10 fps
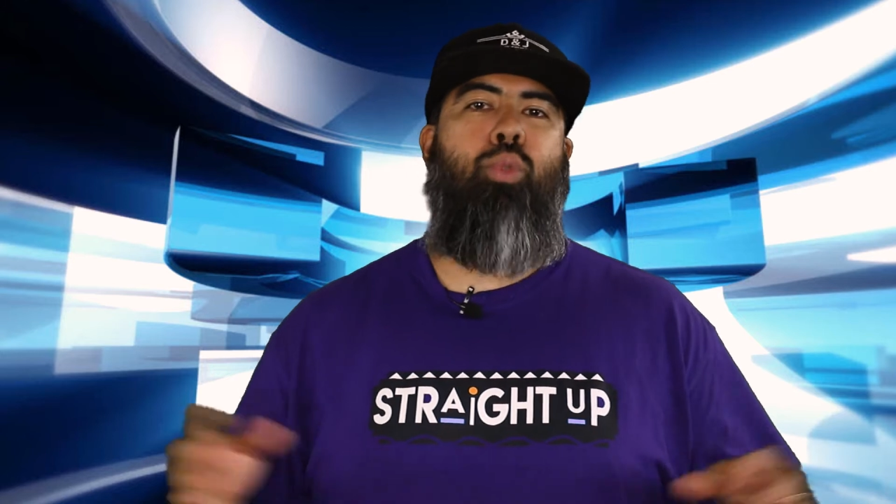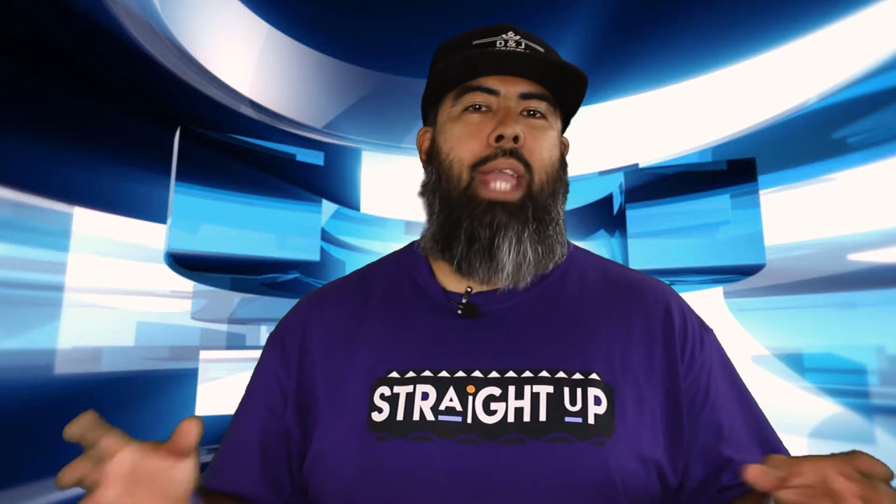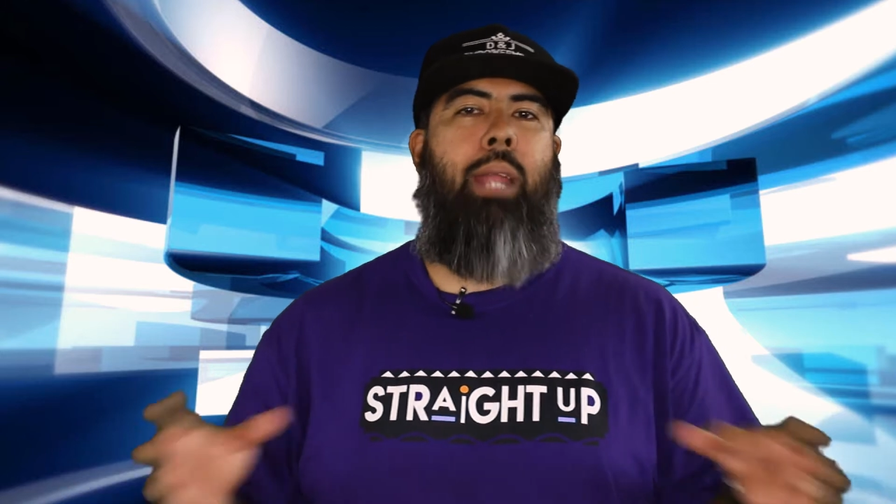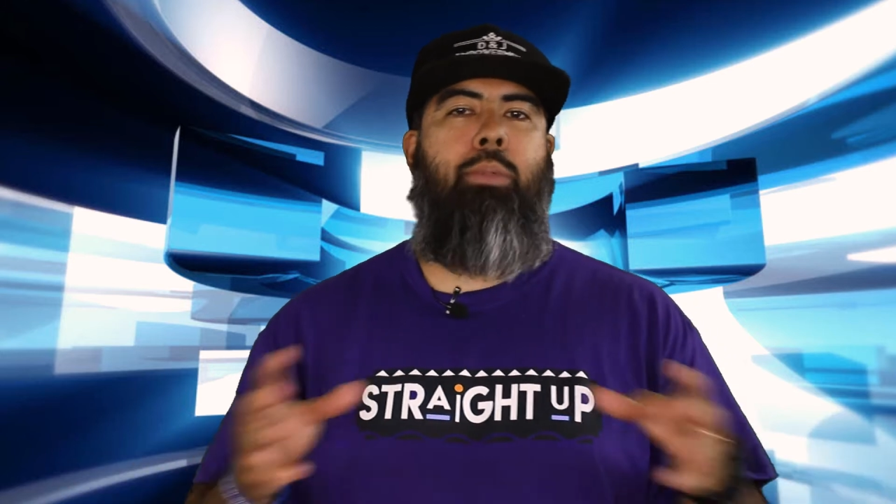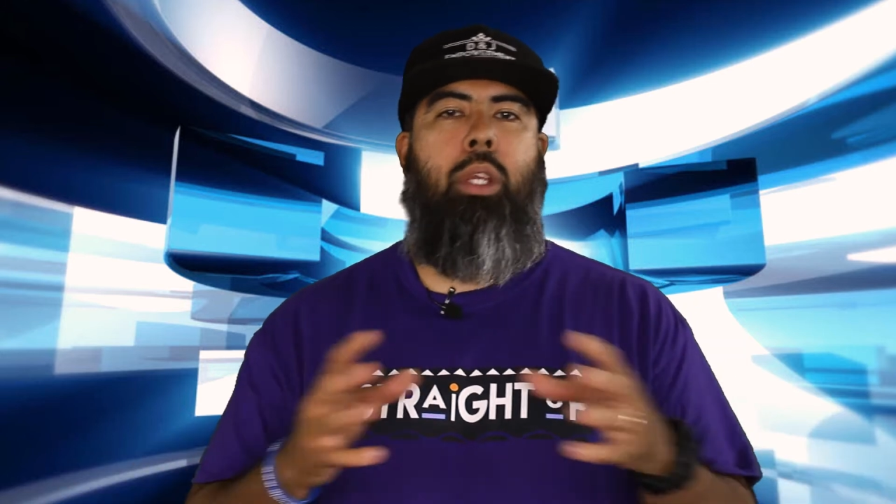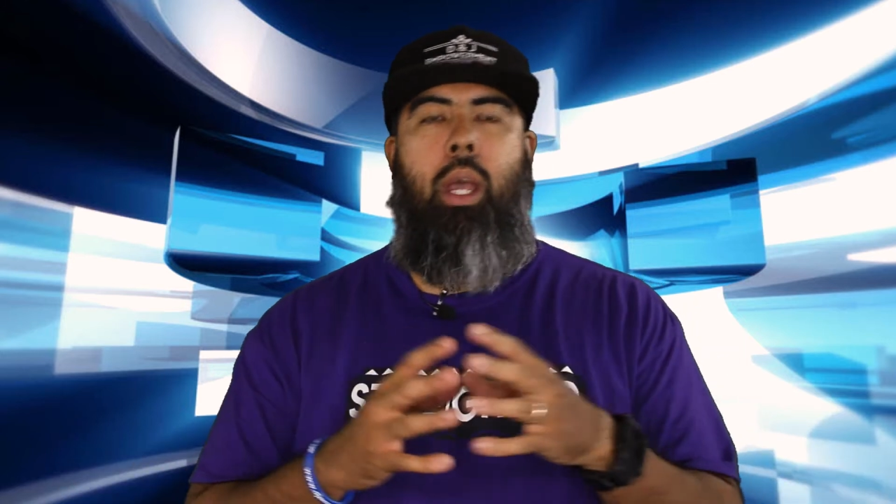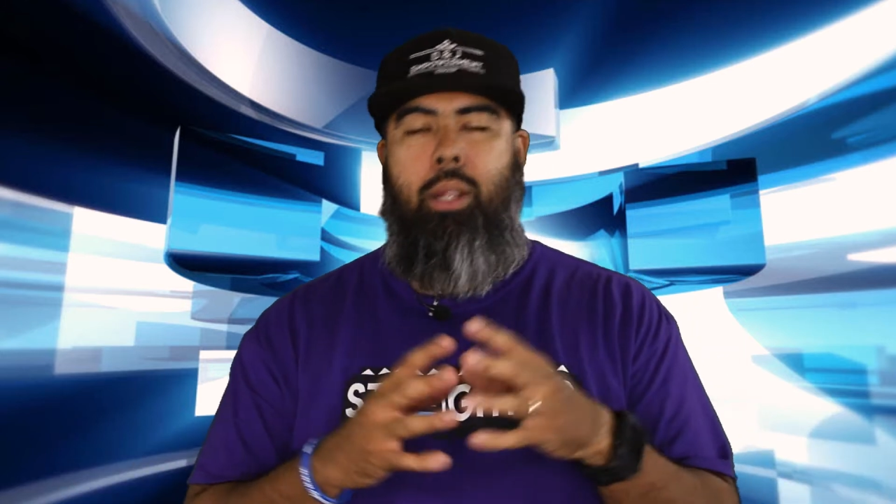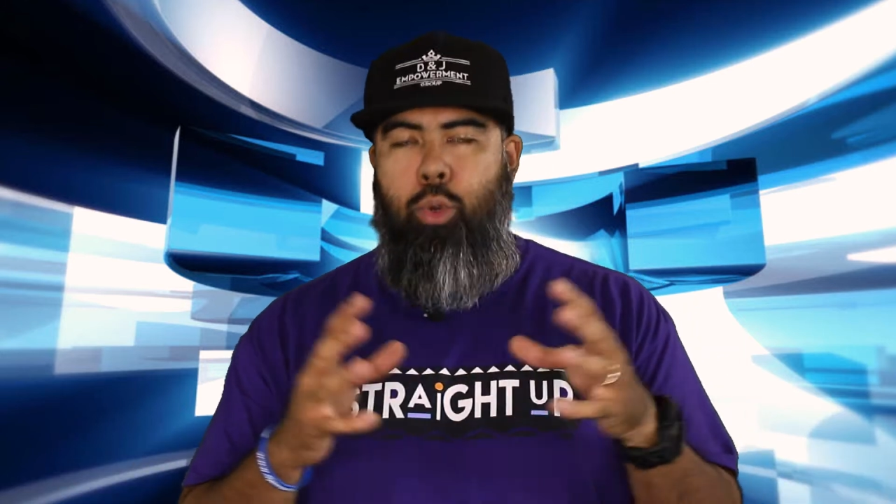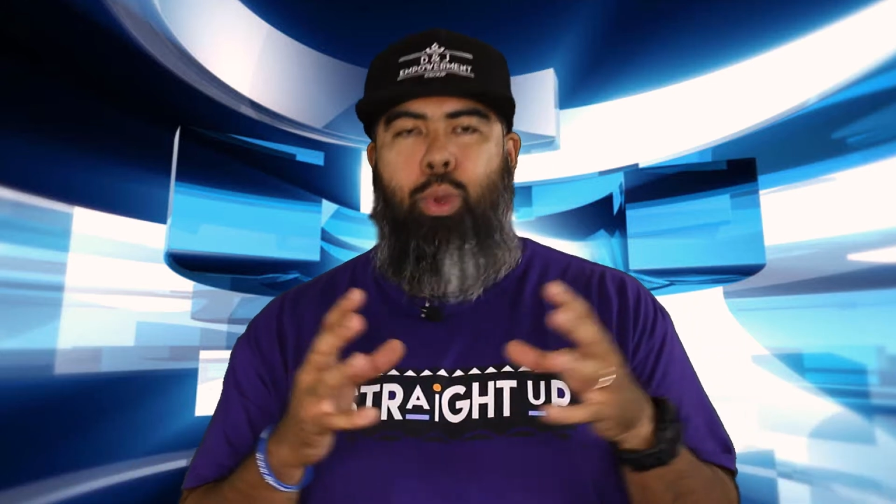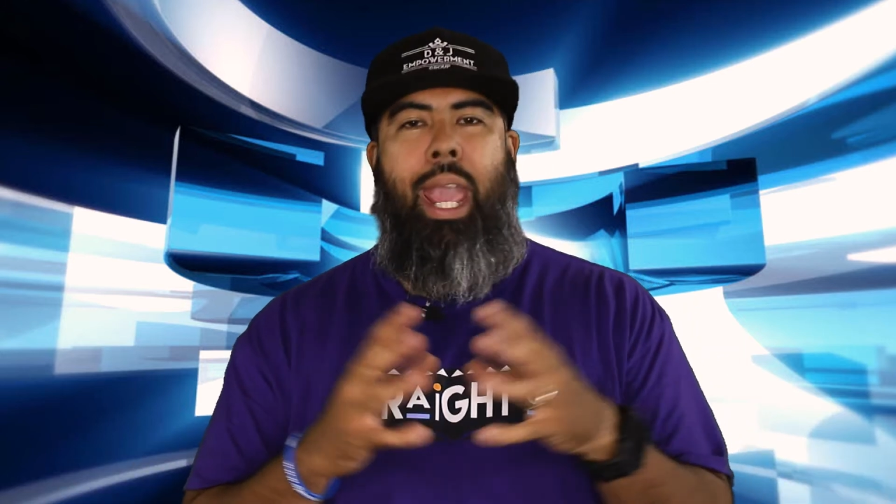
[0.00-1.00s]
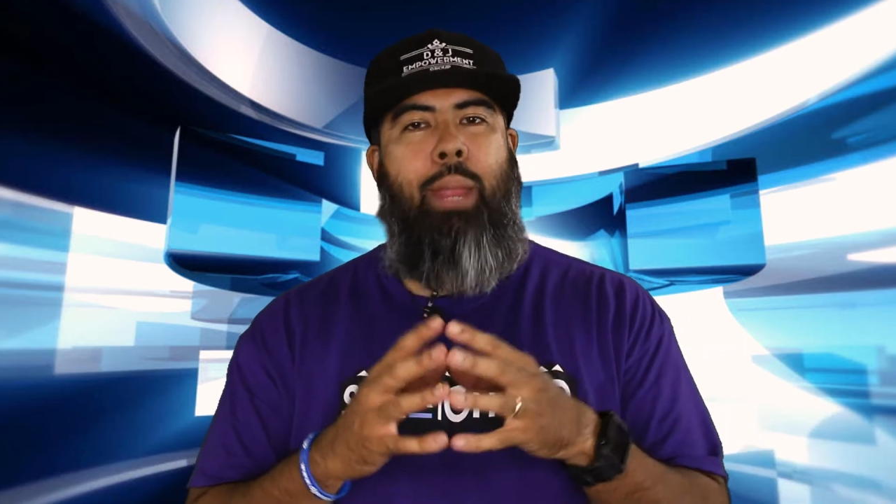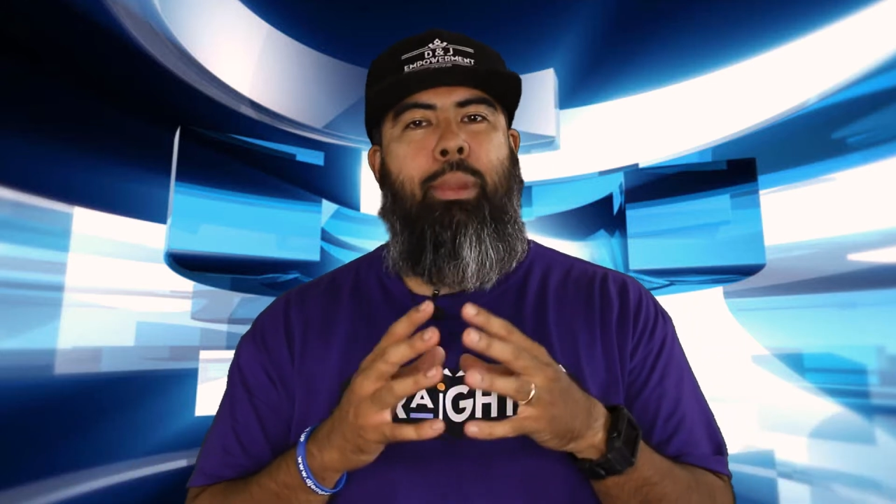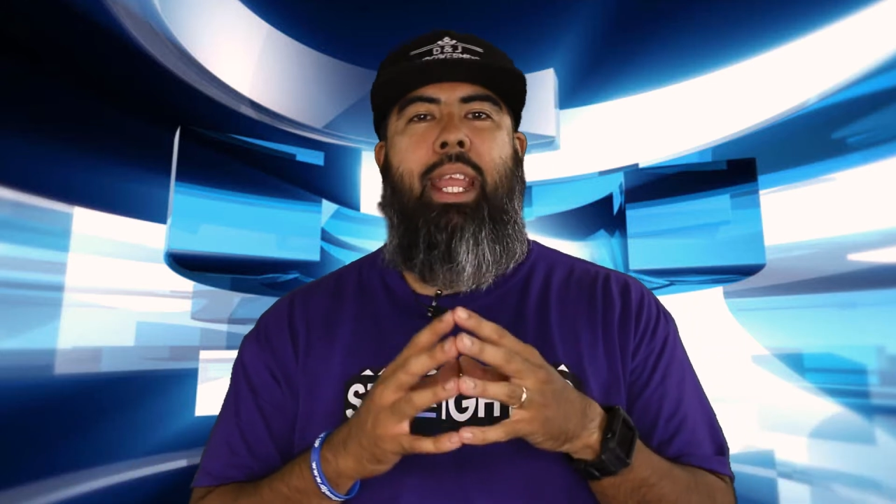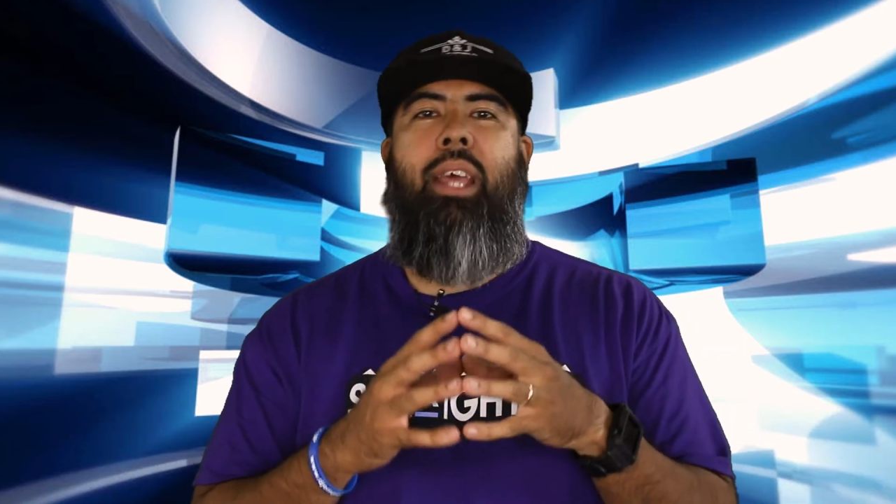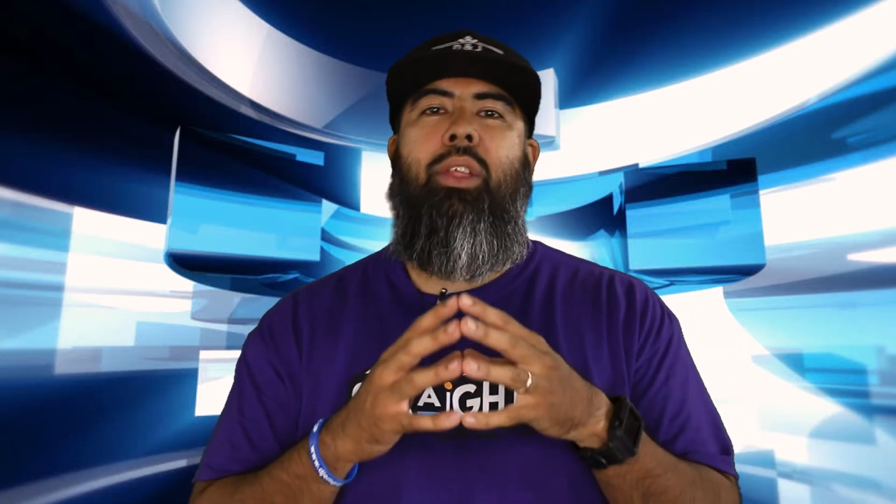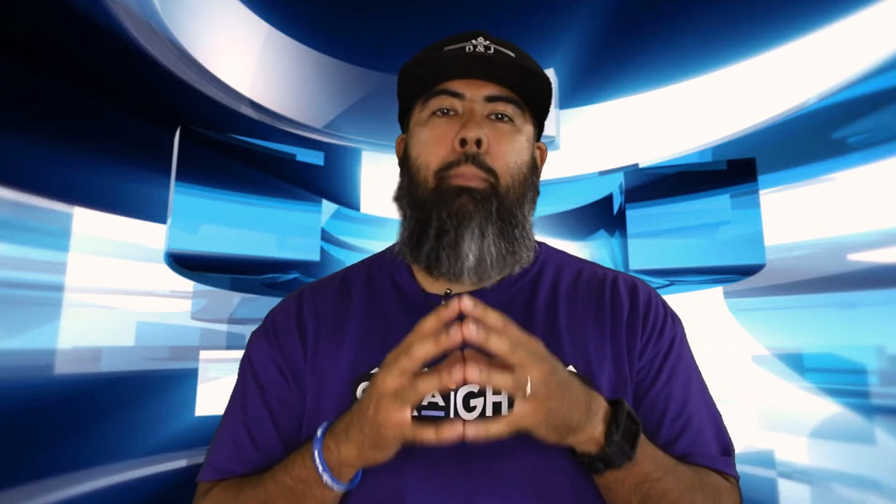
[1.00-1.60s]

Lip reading: came together